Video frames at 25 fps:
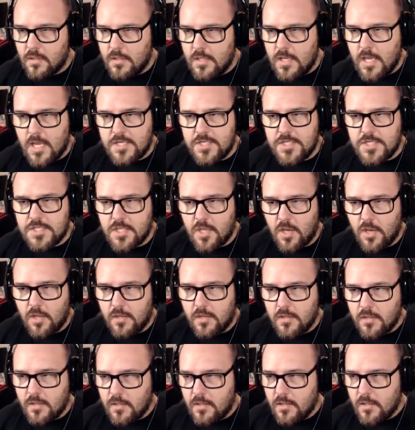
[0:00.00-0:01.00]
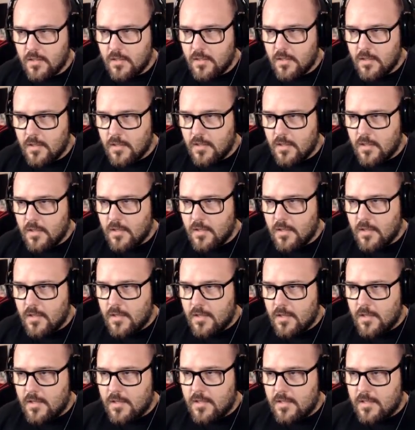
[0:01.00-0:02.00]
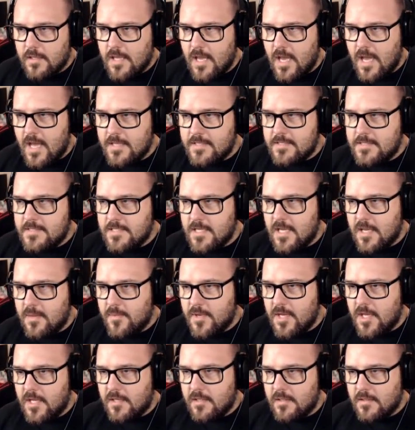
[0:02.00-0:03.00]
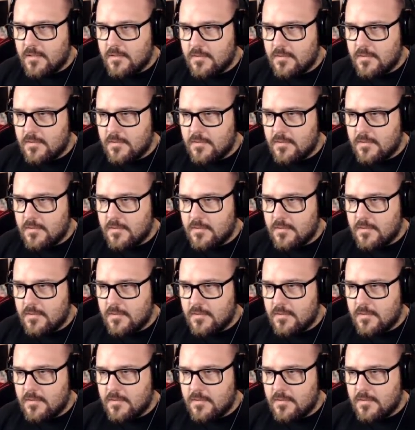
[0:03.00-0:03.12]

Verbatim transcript: Yeah, she's gone. God damn it.